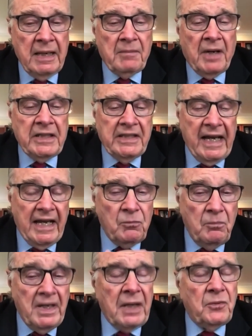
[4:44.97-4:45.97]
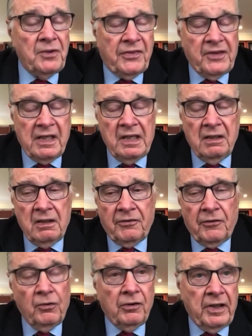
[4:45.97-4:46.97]
My dad met with the
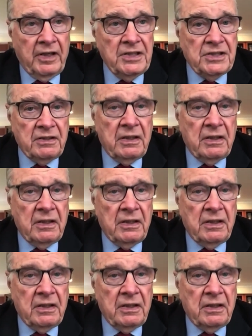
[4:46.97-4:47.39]
authorities,